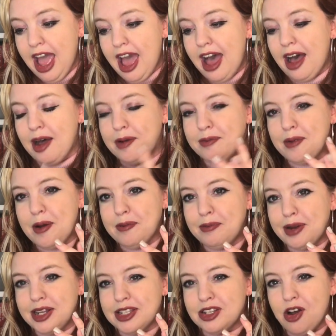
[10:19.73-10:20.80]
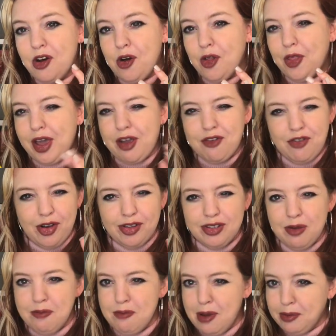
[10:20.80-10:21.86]
um, but it's called like
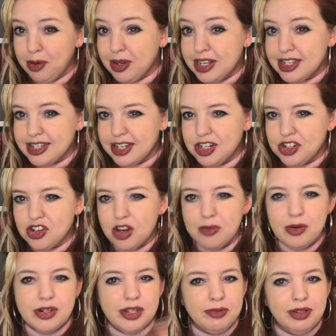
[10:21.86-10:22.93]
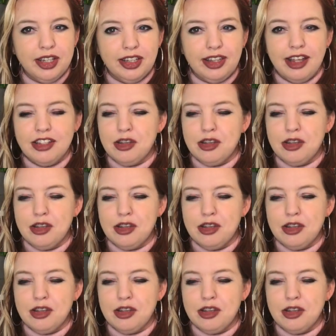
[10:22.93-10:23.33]
false memory syndrome or something like that.